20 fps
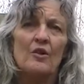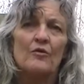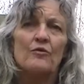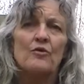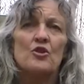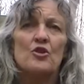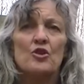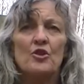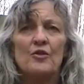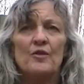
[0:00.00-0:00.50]

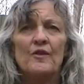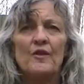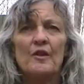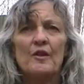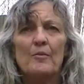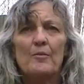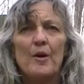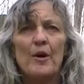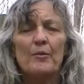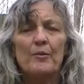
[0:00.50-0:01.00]
reducing
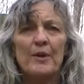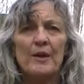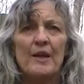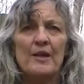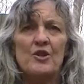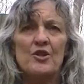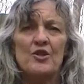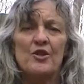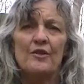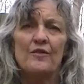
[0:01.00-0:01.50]
the
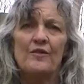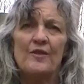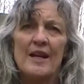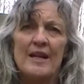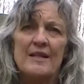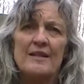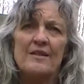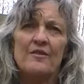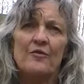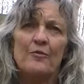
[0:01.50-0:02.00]
population of
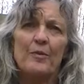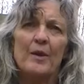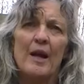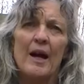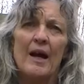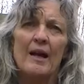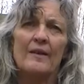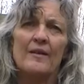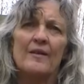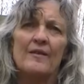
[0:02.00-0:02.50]
native
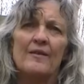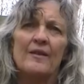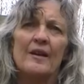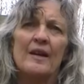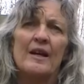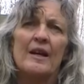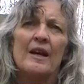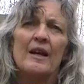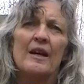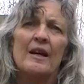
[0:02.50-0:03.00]
plants
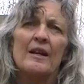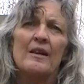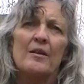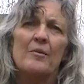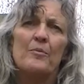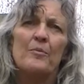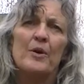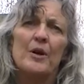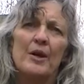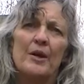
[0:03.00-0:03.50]
and the
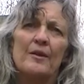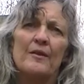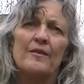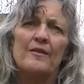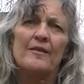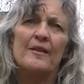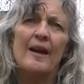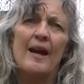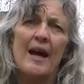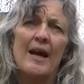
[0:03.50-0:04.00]

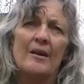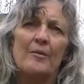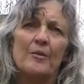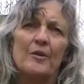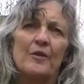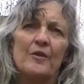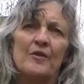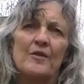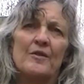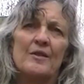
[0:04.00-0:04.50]
birds,
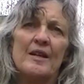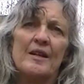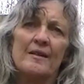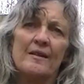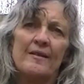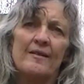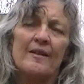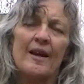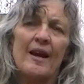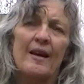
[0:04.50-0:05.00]
animals, and
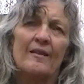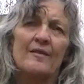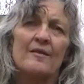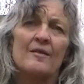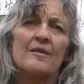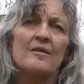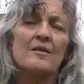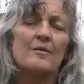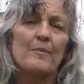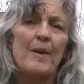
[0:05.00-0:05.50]
insects
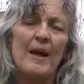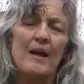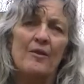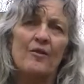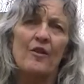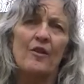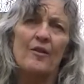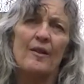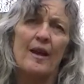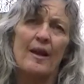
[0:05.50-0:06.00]
that
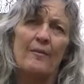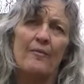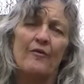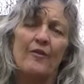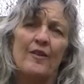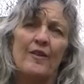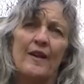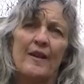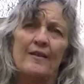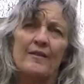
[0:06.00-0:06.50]
depend on them
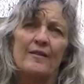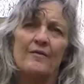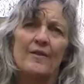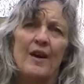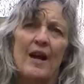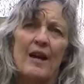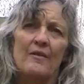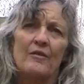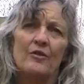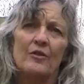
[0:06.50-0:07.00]
for their
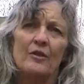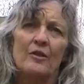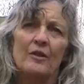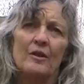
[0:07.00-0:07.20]
survival.